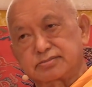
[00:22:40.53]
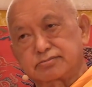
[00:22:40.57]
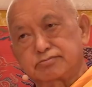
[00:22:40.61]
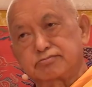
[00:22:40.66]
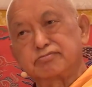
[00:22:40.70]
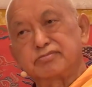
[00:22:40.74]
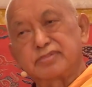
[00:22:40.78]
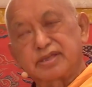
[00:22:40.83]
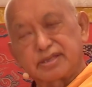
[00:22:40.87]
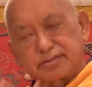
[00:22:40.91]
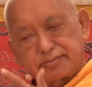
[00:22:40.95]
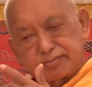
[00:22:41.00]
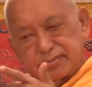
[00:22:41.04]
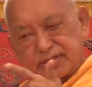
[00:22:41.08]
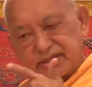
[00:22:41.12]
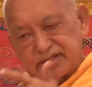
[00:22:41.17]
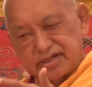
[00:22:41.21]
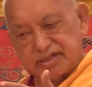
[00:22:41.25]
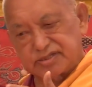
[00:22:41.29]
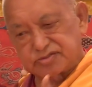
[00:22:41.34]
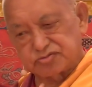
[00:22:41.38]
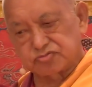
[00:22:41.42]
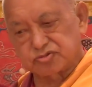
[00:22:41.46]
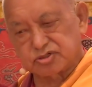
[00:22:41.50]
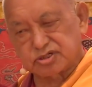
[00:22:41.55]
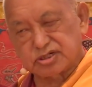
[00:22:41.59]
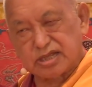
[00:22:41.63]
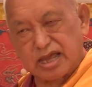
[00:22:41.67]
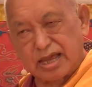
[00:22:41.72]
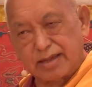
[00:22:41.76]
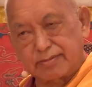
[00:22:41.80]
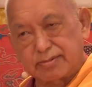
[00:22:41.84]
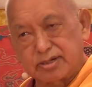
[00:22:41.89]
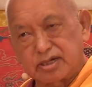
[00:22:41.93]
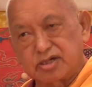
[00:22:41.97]
Merit, good
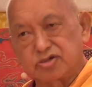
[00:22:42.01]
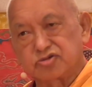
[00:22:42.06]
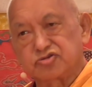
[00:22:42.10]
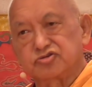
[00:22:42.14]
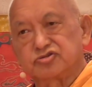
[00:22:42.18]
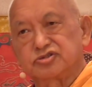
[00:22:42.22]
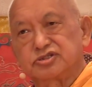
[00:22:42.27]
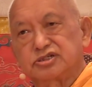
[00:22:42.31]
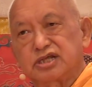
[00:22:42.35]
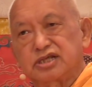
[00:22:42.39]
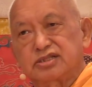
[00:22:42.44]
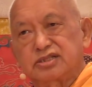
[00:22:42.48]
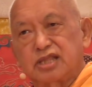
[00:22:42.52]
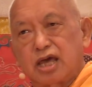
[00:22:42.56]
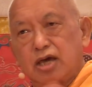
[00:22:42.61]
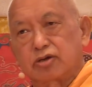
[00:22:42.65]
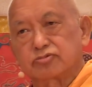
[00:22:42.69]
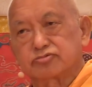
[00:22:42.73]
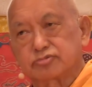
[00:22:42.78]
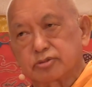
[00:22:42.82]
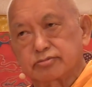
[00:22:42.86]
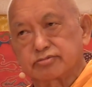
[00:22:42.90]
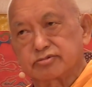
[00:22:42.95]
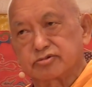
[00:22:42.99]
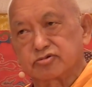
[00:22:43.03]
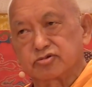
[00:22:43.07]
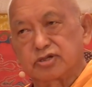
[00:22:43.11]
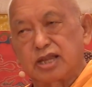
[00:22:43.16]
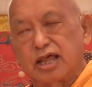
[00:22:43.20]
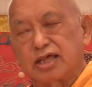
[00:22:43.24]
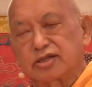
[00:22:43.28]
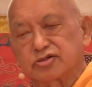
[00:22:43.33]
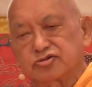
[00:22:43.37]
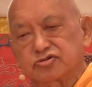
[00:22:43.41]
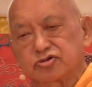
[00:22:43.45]
karma, you run out of. You
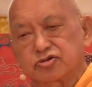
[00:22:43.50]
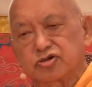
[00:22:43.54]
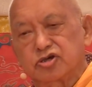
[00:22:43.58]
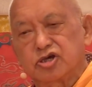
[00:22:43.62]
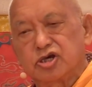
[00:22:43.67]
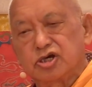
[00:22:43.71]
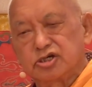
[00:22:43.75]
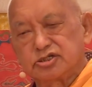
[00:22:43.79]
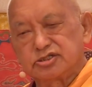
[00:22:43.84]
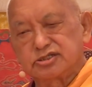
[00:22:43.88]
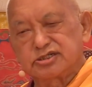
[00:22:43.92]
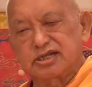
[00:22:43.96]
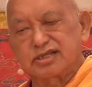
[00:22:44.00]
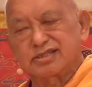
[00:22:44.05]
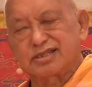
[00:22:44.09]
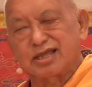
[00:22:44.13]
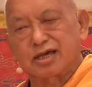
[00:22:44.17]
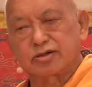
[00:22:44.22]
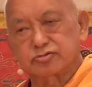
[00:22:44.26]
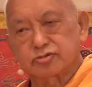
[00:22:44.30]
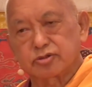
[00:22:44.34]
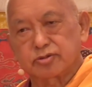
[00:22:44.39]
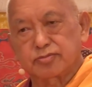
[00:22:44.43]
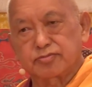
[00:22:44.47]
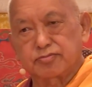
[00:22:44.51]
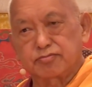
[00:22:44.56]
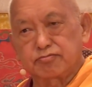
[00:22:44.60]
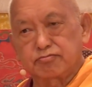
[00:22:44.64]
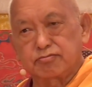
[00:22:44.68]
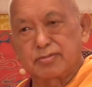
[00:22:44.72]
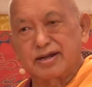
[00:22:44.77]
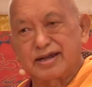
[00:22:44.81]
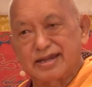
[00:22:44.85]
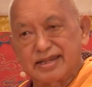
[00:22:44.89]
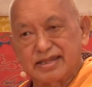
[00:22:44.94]
like to run out of
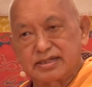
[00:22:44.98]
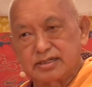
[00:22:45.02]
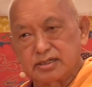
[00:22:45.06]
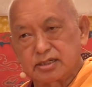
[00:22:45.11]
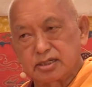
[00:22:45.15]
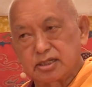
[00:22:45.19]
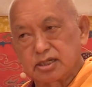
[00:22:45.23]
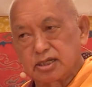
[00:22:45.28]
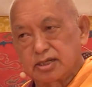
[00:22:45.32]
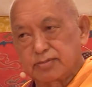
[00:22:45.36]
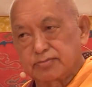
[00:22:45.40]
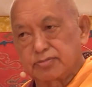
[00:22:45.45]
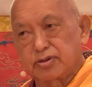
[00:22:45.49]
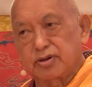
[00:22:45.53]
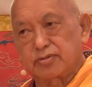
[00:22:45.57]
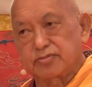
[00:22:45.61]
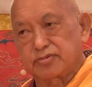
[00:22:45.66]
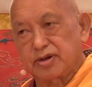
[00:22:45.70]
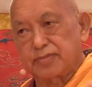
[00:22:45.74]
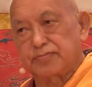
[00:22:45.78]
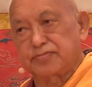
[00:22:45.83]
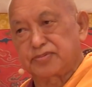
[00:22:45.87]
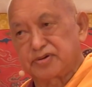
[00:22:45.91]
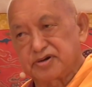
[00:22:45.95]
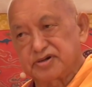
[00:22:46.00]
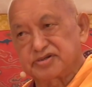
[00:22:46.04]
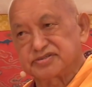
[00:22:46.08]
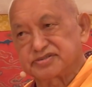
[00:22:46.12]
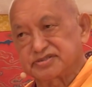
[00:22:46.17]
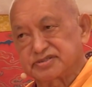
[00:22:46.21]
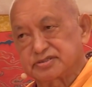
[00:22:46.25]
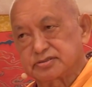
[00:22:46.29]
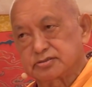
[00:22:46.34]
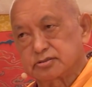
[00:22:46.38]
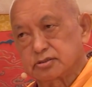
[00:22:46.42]
money from your
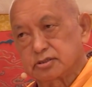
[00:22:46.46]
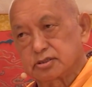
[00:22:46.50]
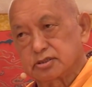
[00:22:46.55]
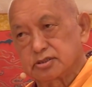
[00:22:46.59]
purse.